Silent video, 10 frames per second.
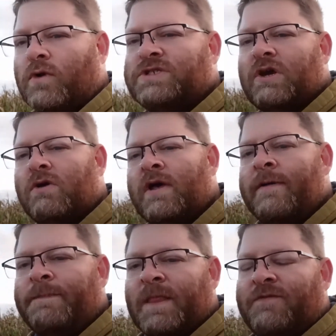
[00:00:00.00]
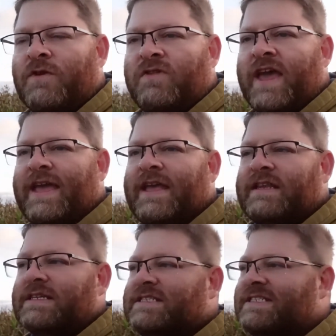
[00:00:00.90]
So if you take it
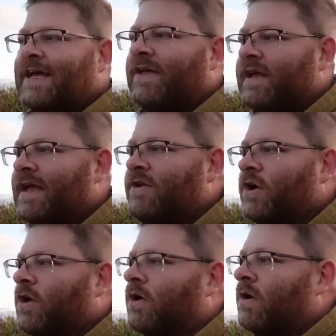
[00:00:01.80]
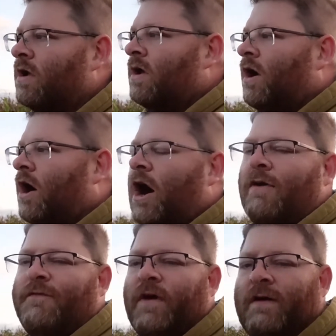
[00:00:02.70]
to sell it and you're
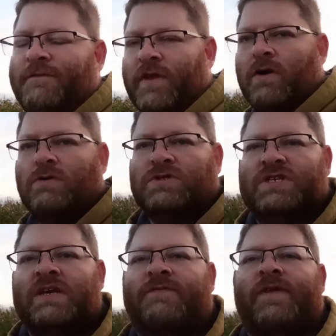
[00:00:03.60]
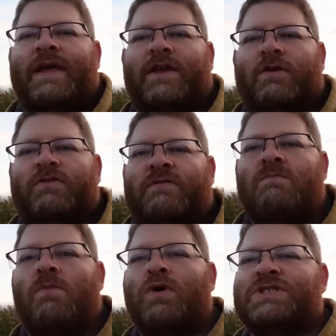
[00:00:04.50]
off of those, if like your
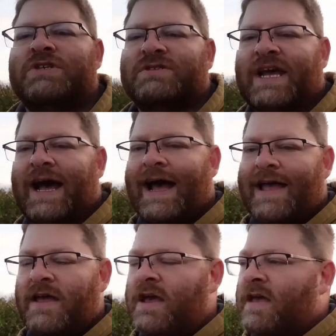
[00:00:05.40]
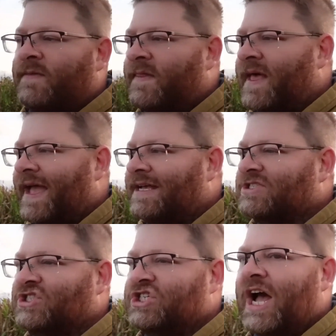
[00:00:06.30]
moisture is high, then they
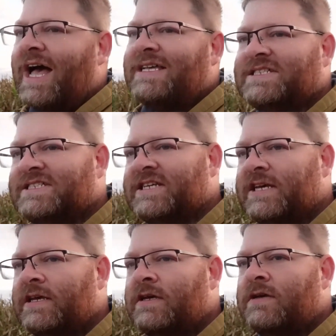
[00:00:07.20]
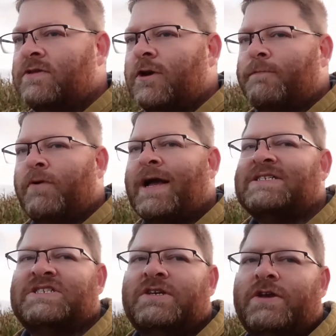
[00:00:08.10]
adjust their
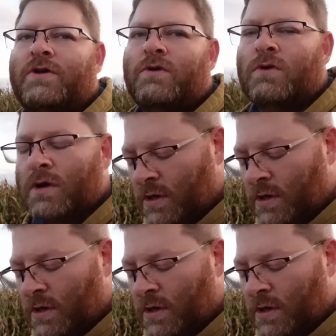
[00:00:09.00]
price to you,